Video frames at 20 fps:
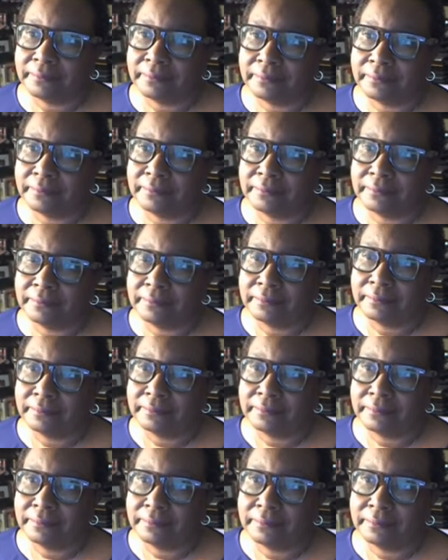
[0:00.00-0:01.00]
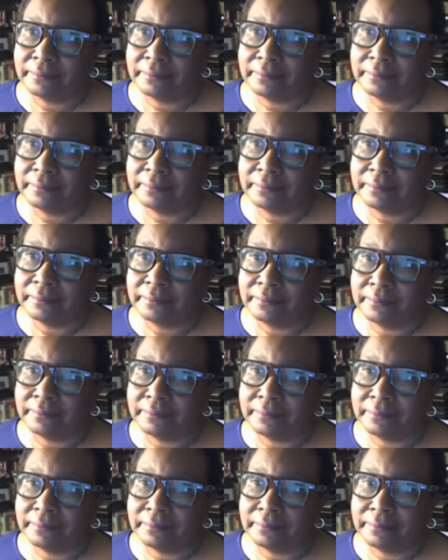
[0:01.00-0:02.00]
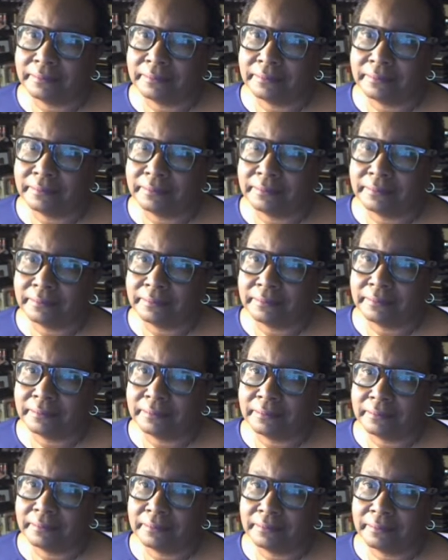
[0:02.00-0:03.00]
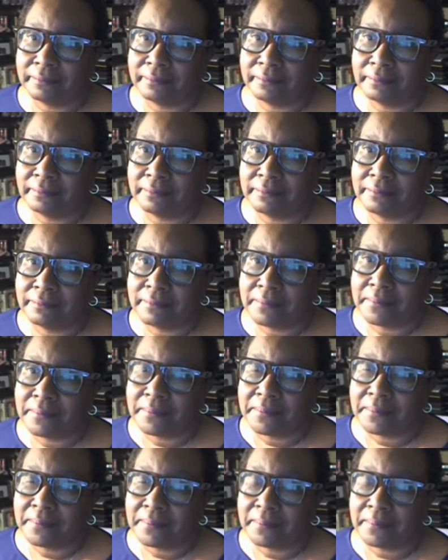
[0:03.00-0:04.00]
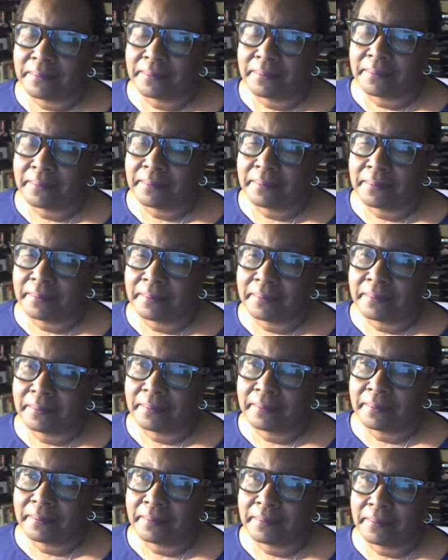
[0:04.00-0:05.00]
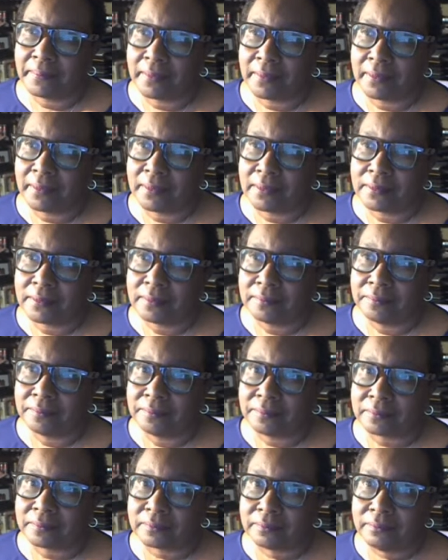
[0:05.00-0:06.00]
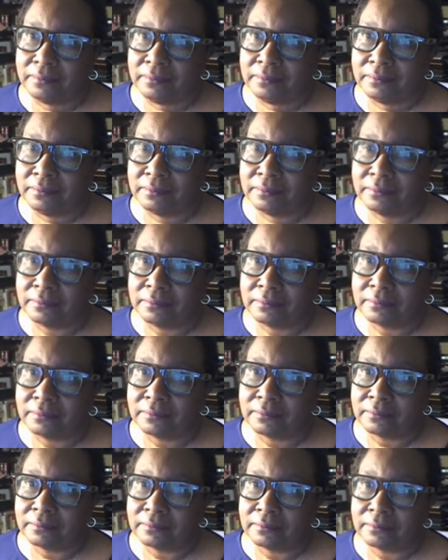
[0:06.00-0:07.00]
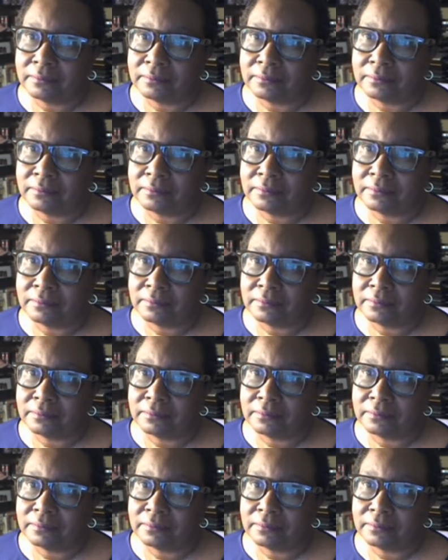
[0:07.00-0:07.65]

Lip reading: The person shown says nothing.